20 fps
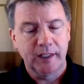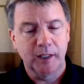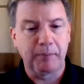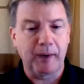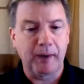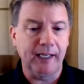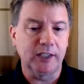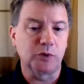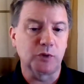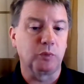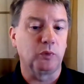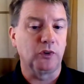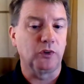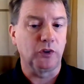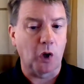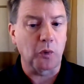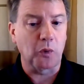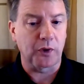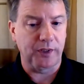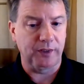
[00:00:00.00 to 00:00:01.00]
the pilots will
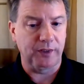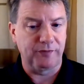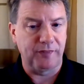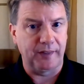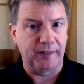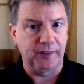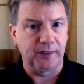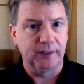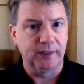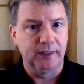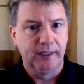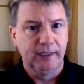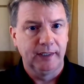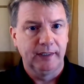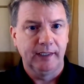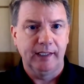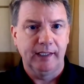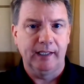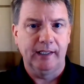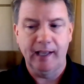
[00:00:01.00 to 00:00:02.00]
lower the feather.
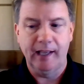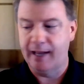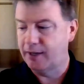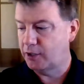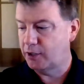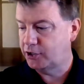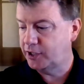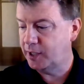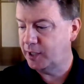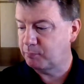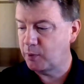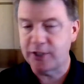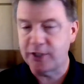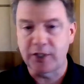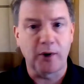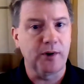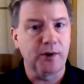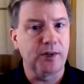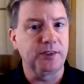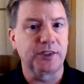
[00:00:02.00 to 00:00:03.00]
And the ship
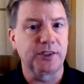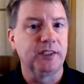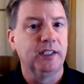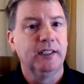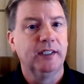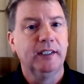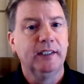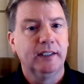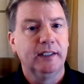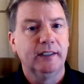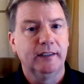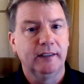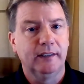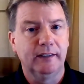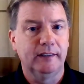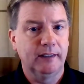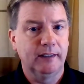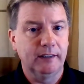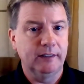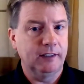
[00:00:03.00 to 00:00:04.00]
returns
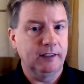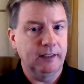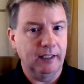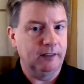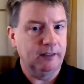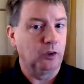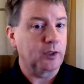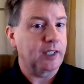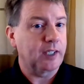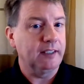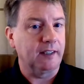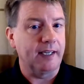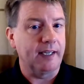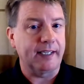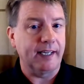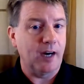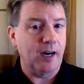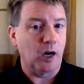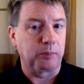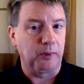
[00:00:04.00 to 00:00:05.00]
looking
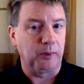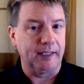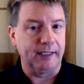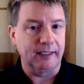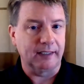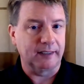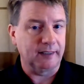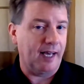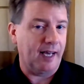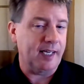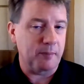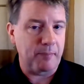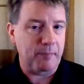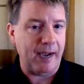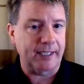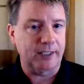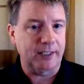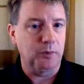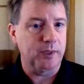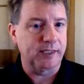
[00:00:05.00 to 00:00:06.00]
like an airplane, gliding
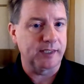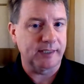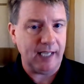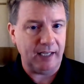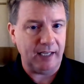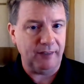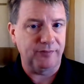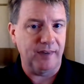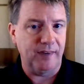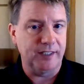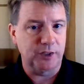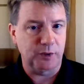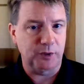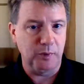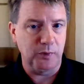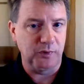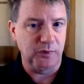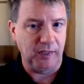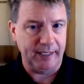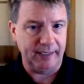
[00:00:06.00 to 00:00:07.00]
back to a safe and
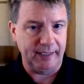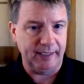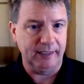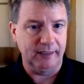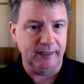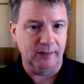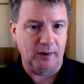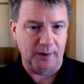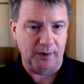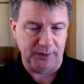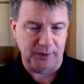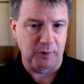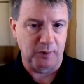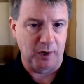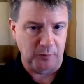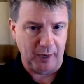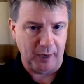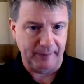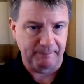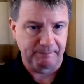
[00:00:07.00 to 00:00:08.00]
smooth landing on the
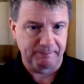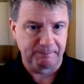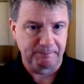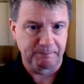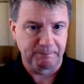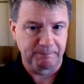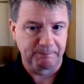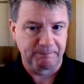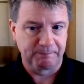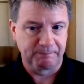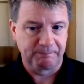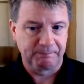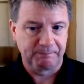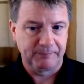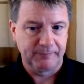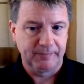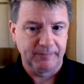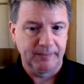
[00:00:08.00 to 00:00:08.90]
runway.